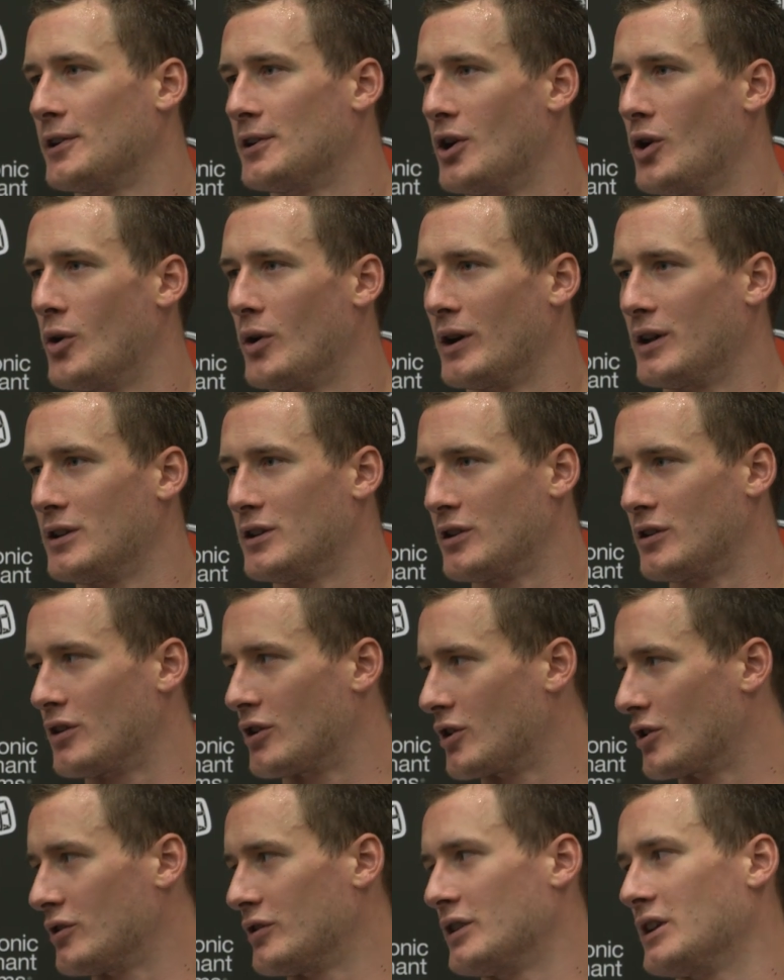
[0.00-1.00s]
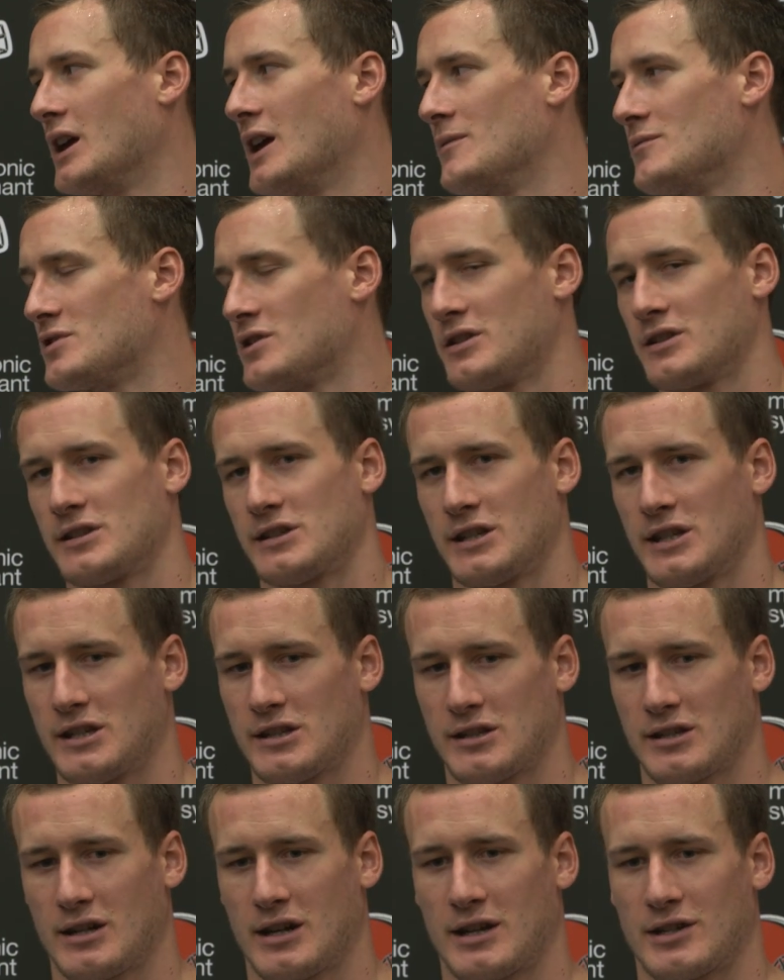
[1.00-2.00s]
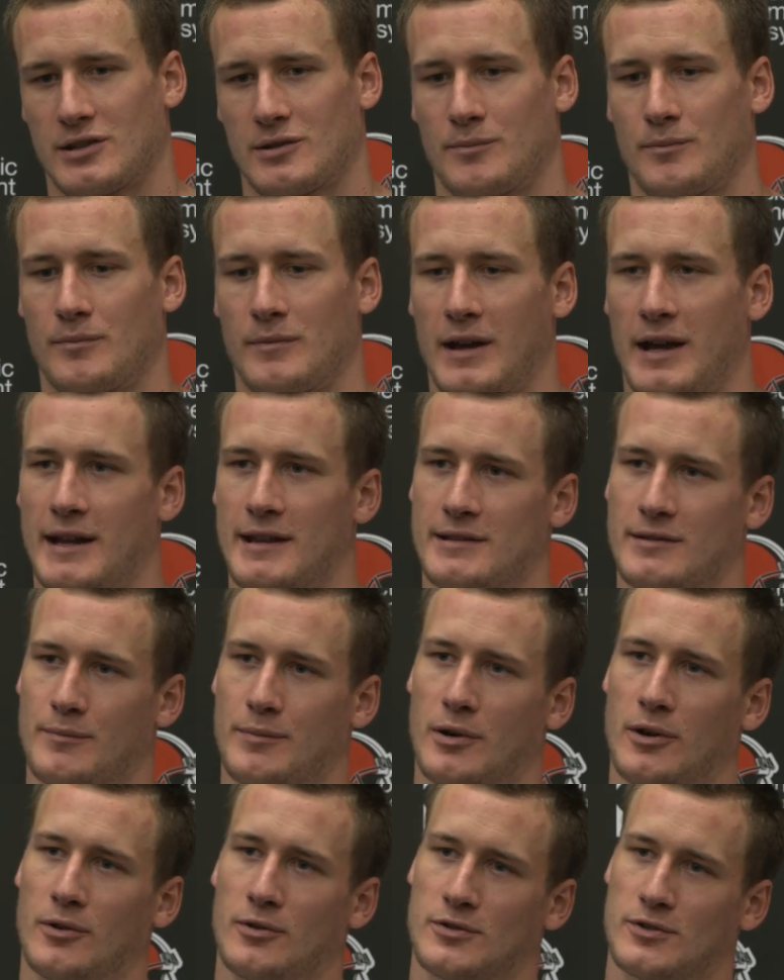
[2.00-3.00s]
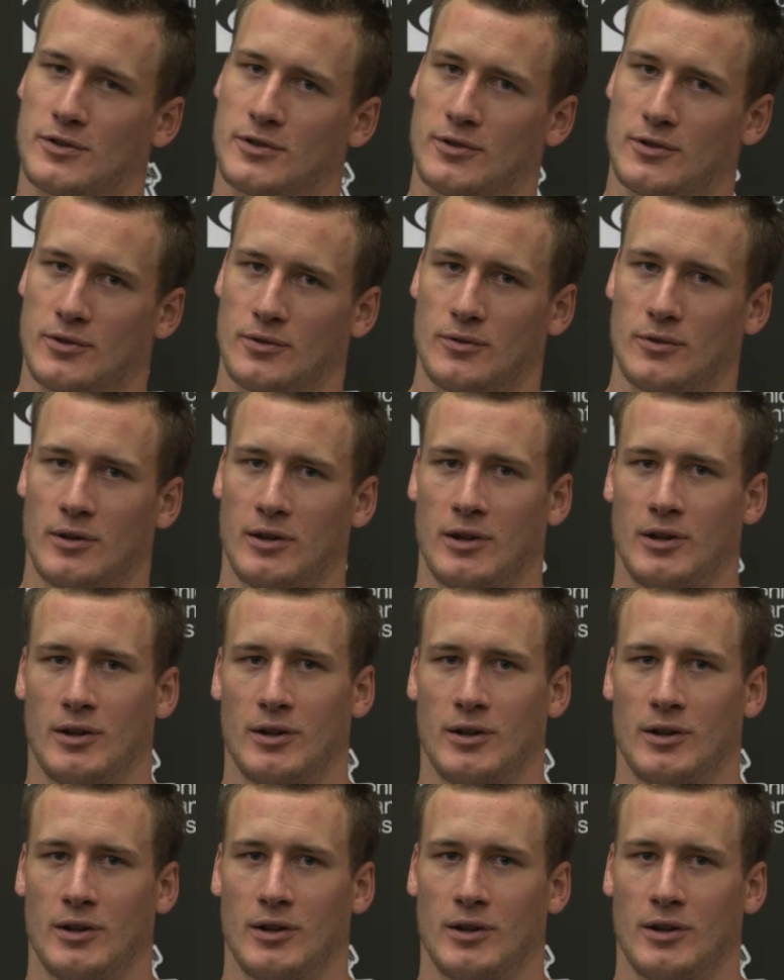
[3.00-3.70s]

going into the early games of the season as, a, as opposed to